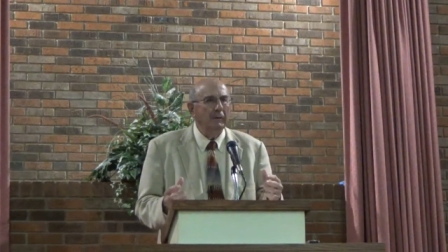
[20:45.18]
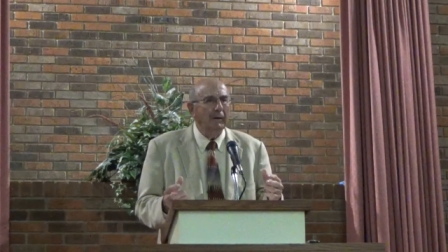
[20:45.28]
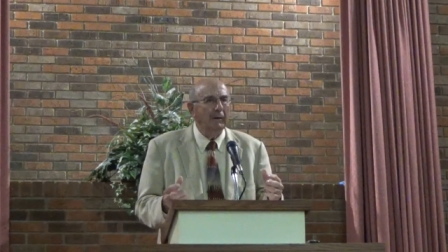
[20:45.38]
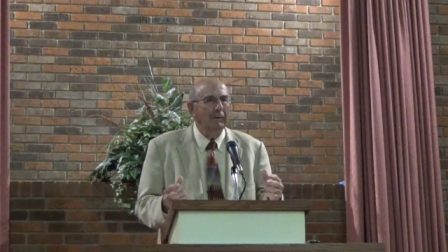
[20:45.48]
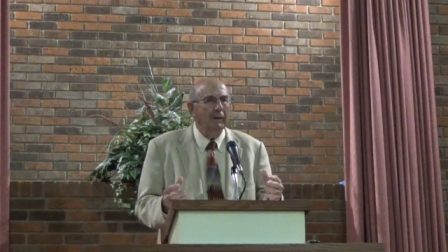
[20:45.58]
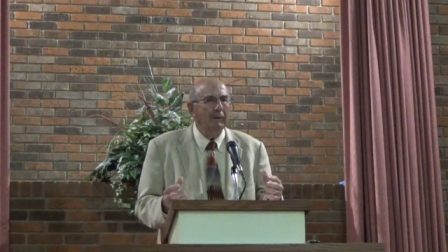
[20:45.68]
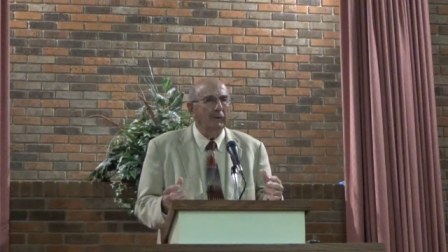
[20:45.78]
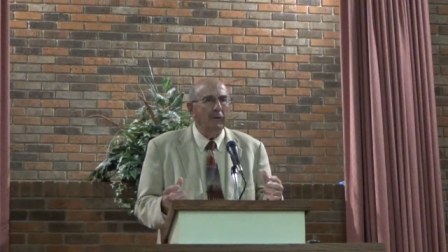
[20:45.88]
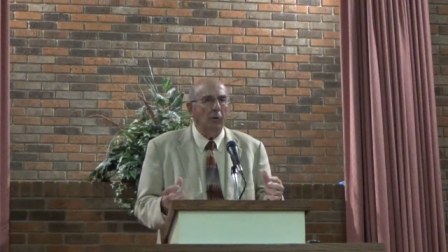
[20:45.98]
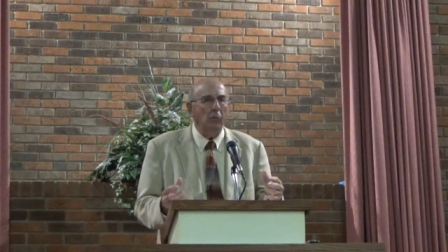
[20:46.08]
and, and
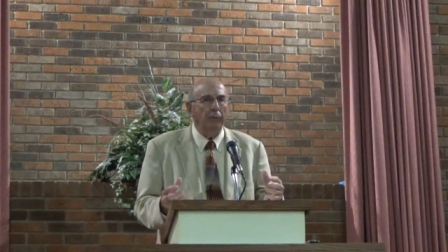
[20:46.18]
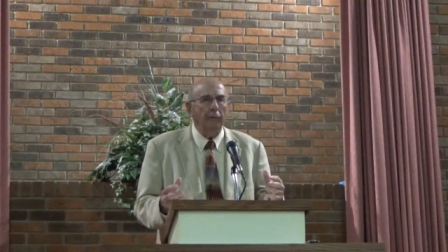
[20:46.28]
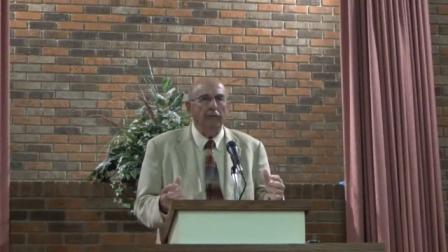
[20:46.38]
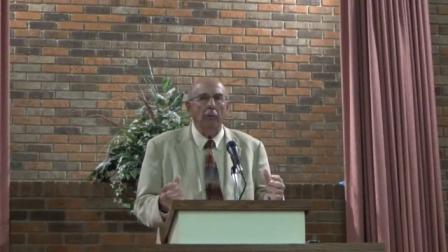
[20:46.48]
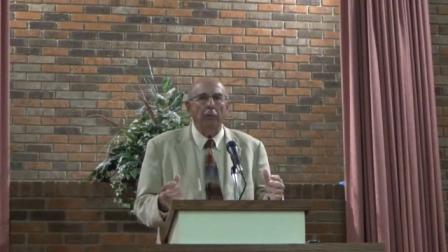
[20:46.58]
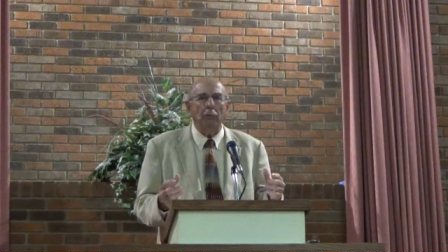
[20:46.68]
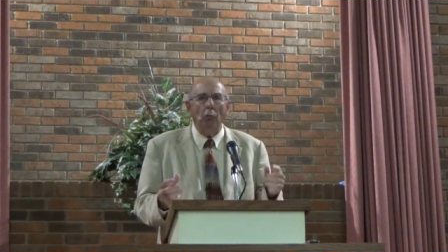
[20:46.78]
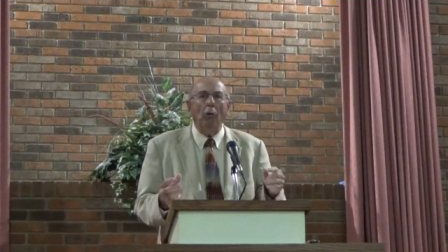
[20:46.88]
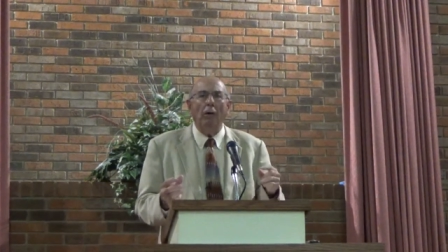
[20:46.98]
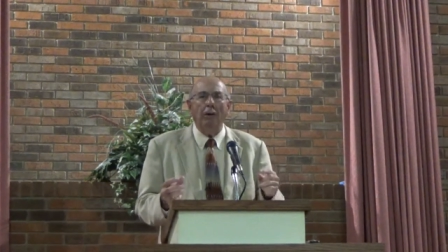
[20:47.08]
to know there's only
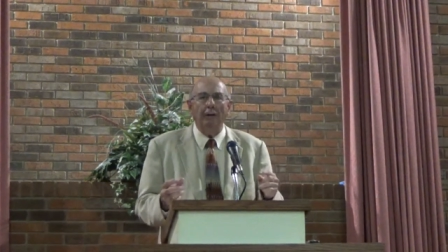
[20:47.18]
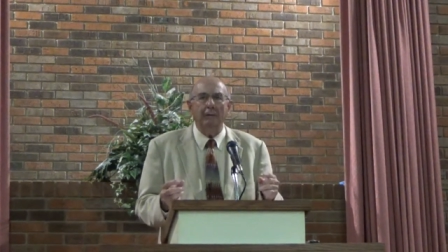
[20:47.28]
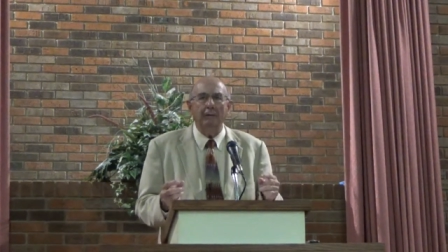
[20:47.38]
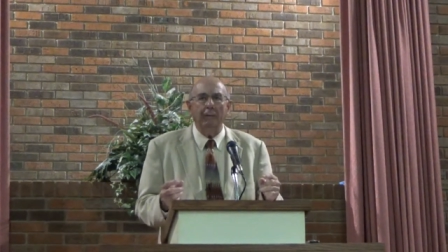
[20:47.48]
one,